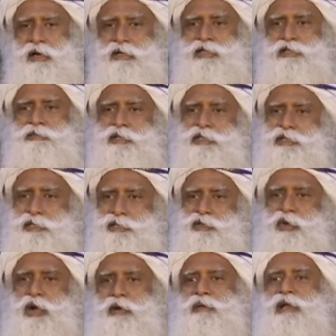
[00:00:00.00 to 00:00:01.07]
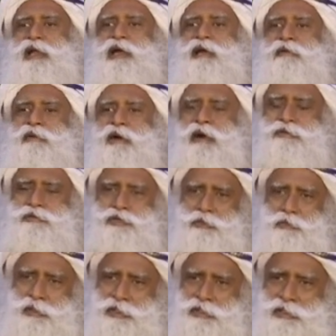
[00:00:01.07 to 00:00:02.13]
beating so I'm alive. How
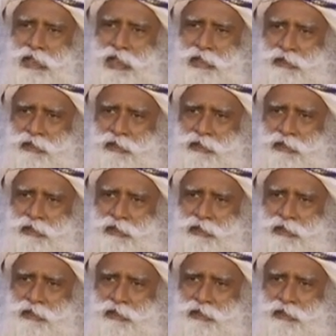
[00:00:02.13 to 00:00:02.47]
stupid is that?